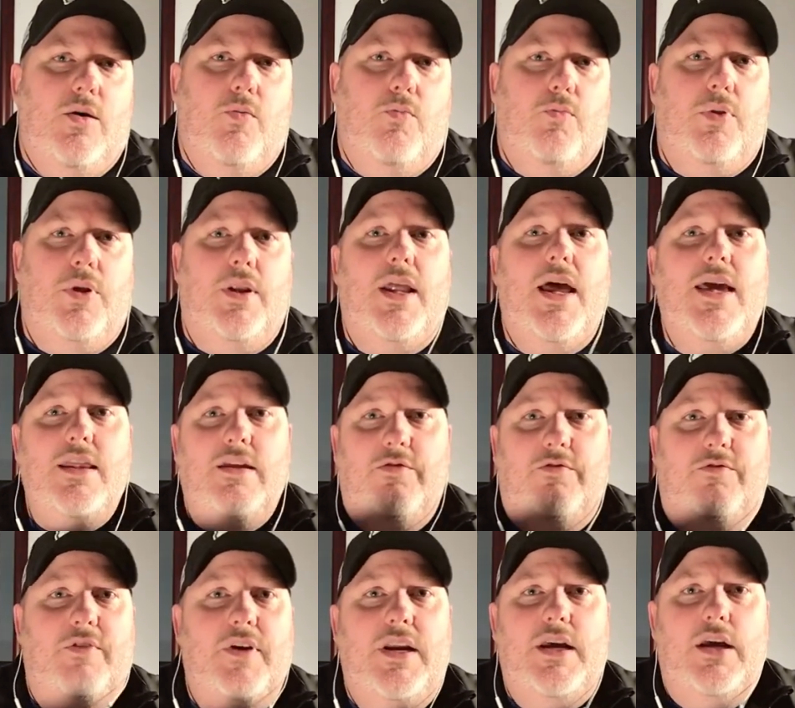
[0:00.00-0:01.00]
play the
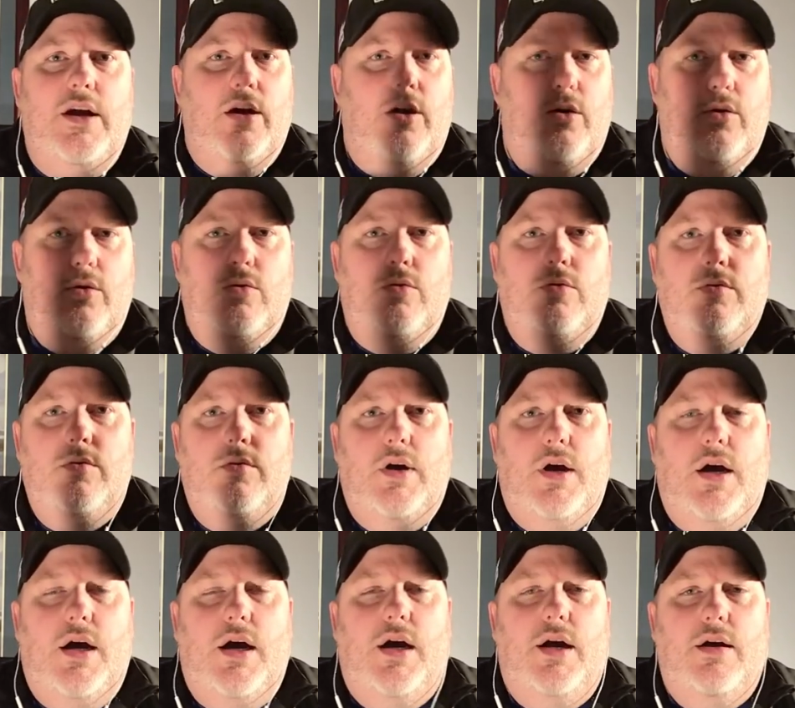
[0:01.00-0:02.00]
video
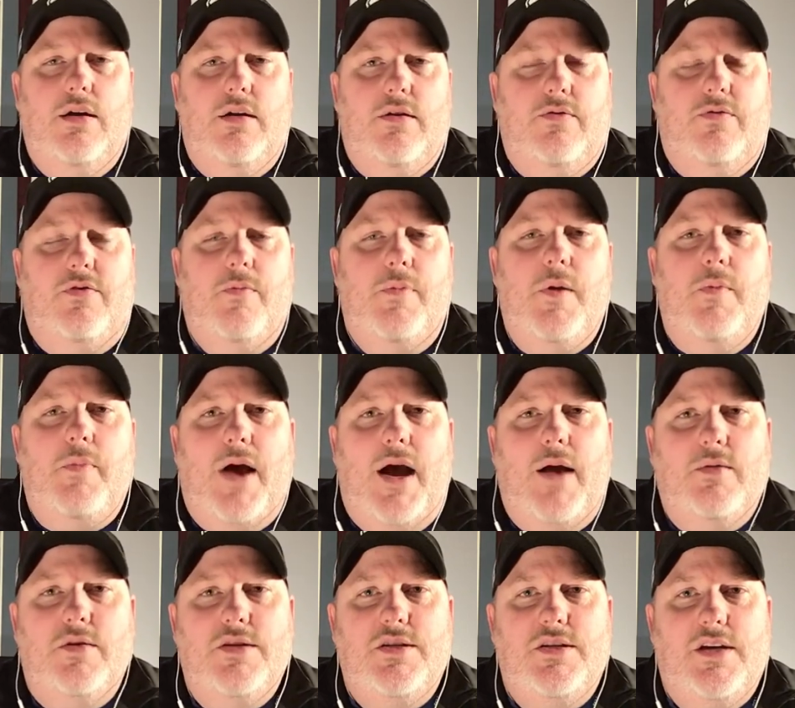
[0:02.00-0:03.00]
from the
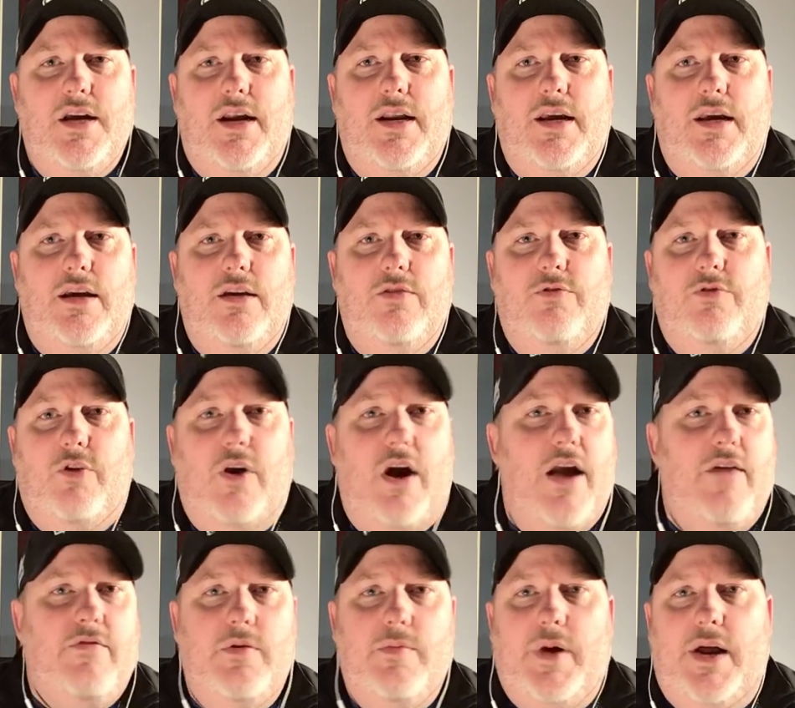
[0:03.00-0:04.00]
Bible study for
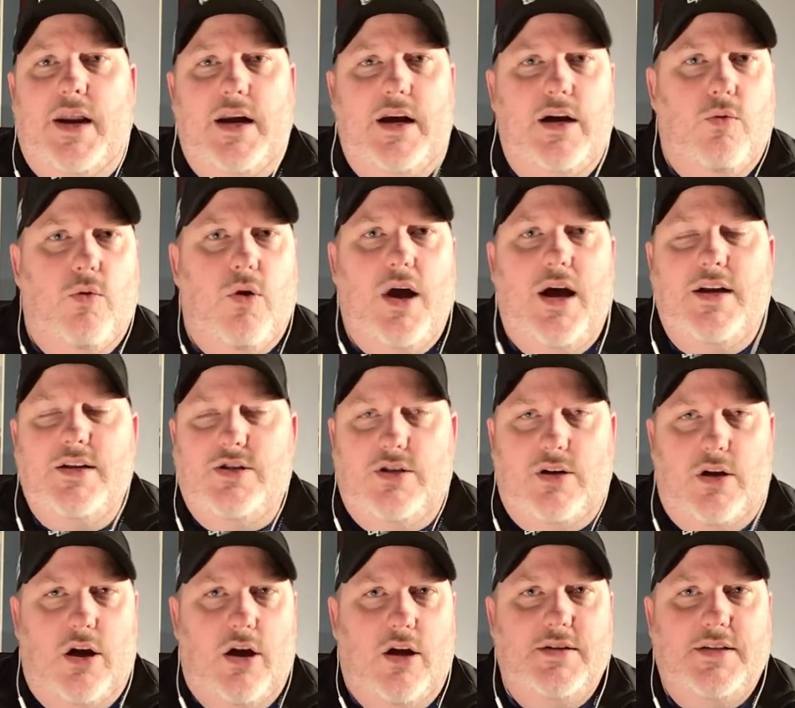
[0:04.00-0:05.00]
everybody to watch
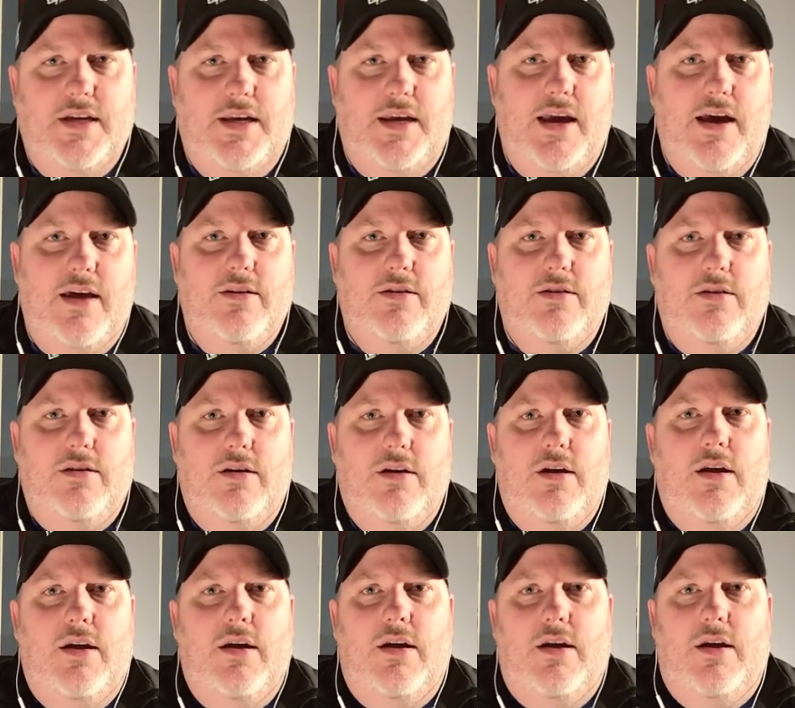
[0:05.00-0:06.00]
all together.
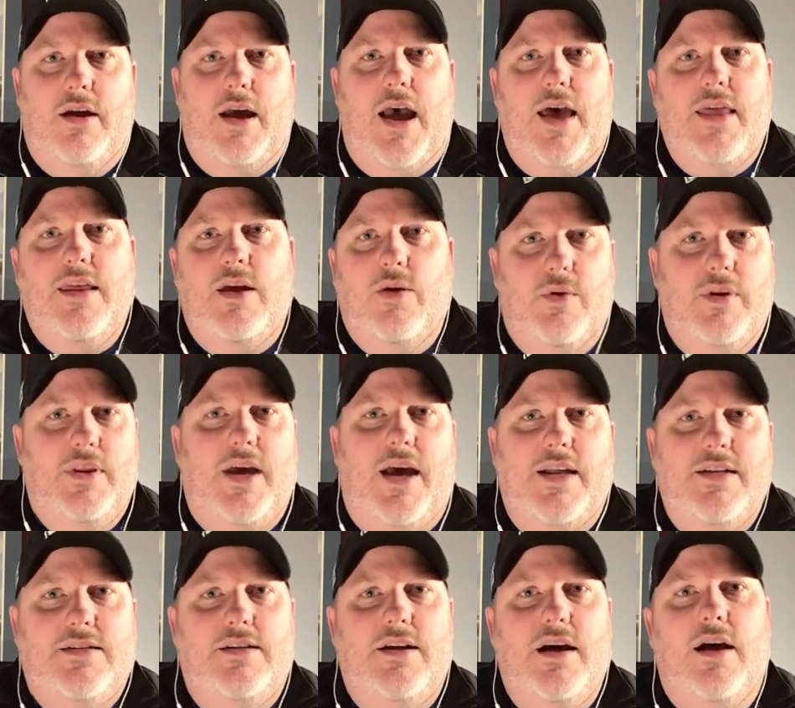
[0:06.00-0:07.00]
And then when
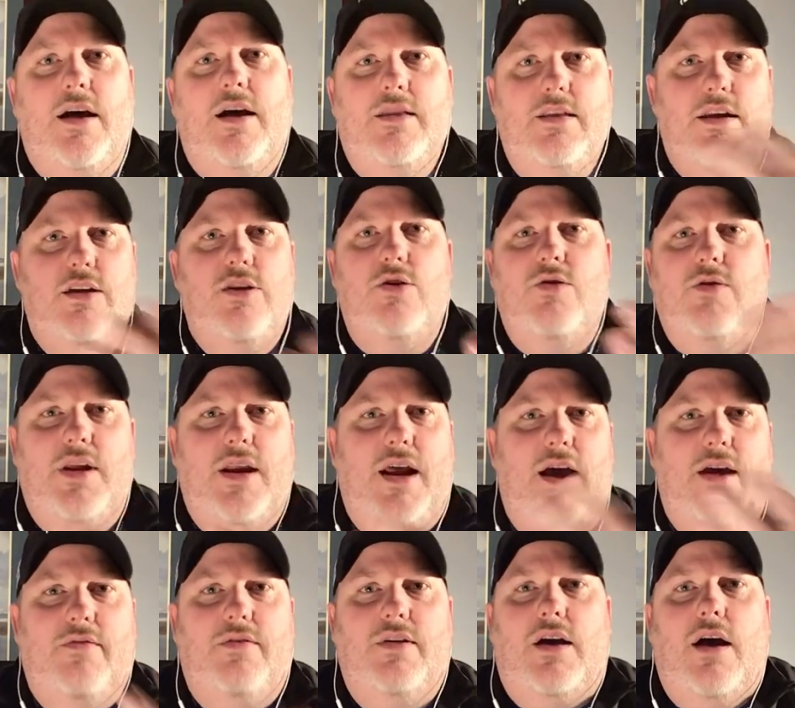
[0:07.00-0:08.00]
that's done, then you can
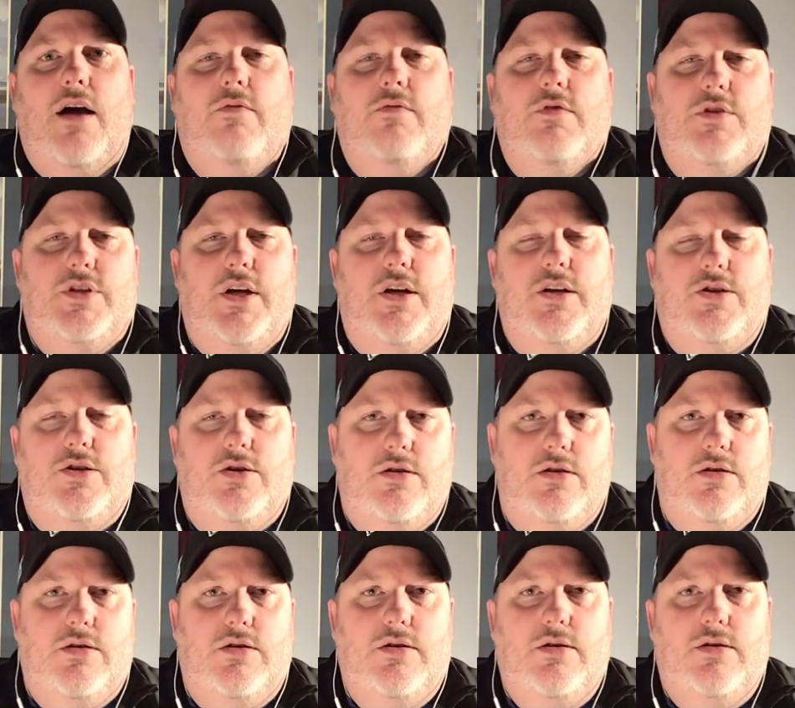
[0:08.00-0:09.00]
have the
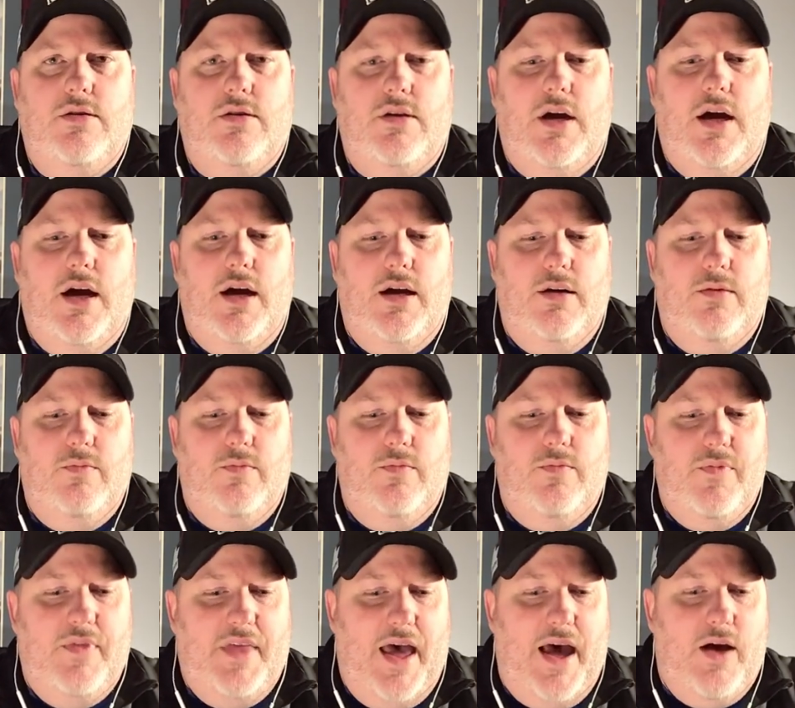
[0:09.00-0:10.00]
conversations
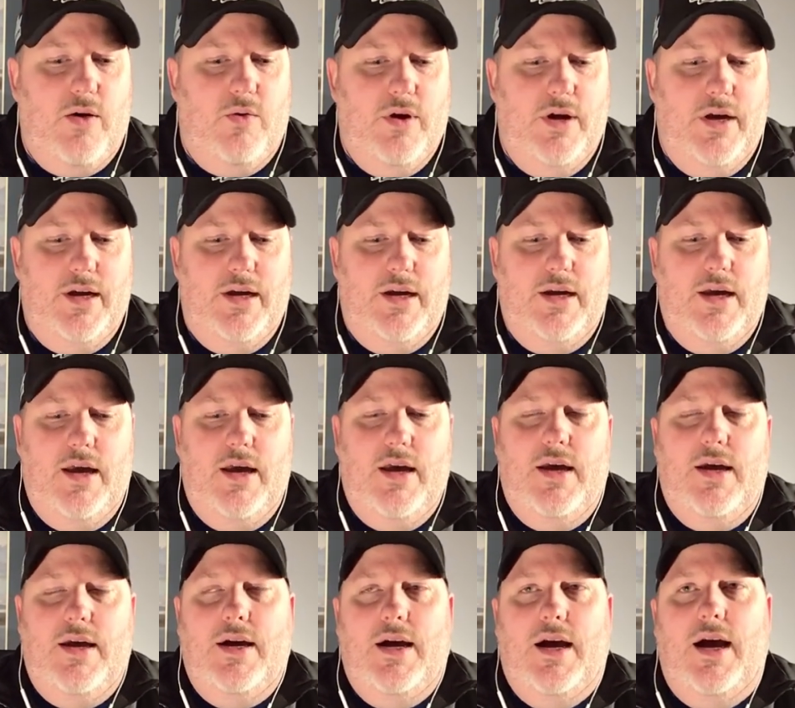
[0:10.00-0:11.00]
that way.
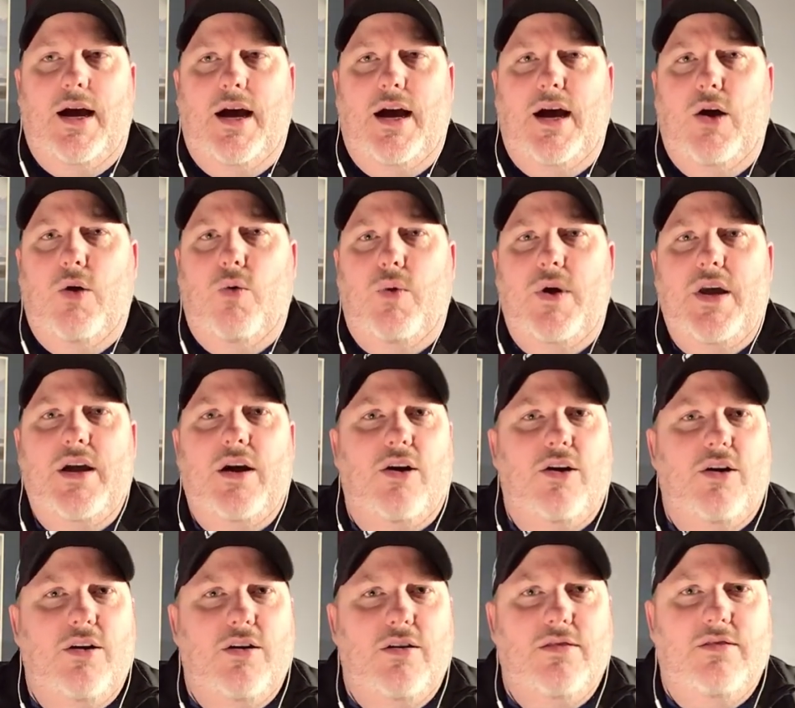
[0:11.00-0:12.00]
We
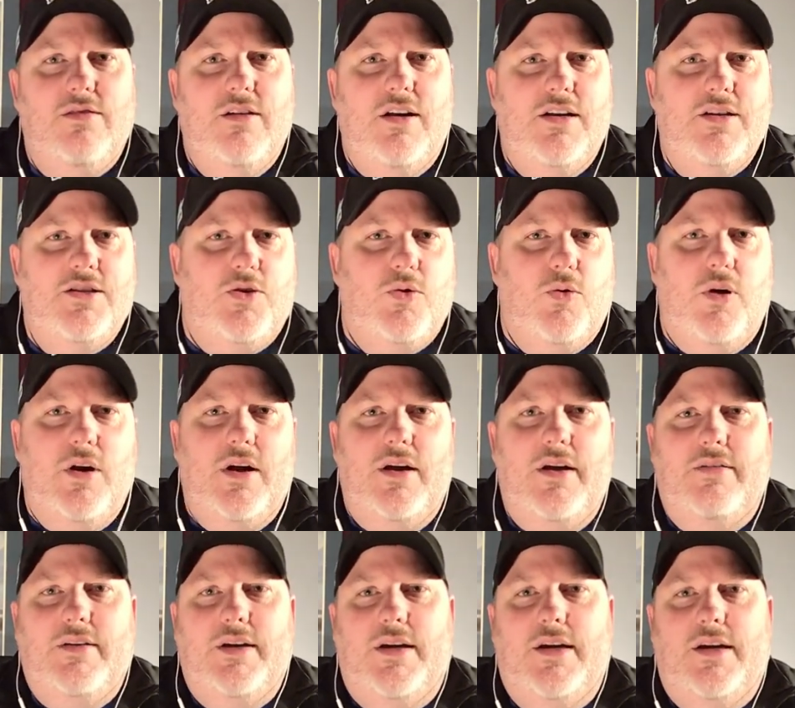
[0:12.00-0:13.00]
heard a story
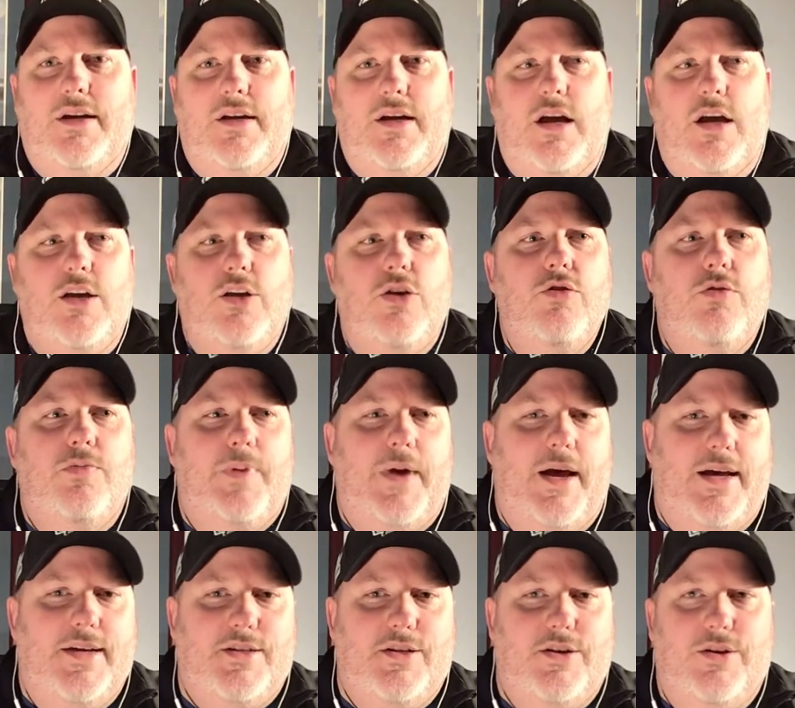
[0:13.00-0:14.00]
of a youth
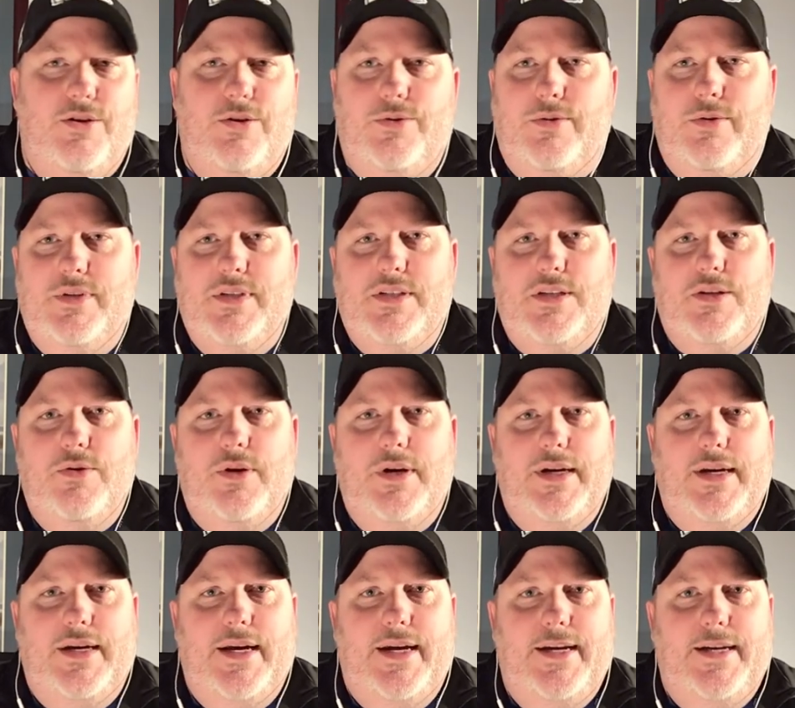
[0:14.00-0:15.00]
pastor who was
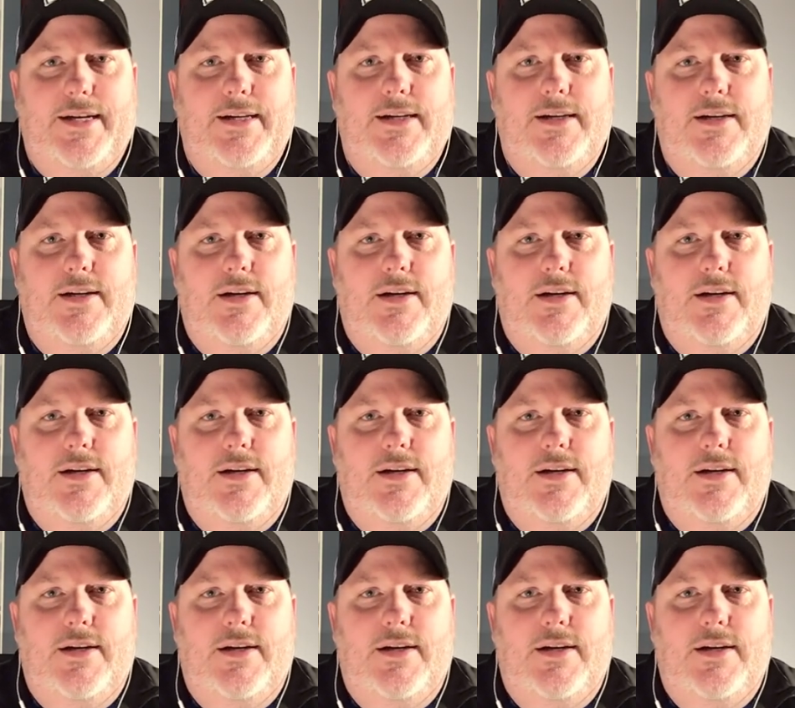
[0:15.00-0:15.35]
doing a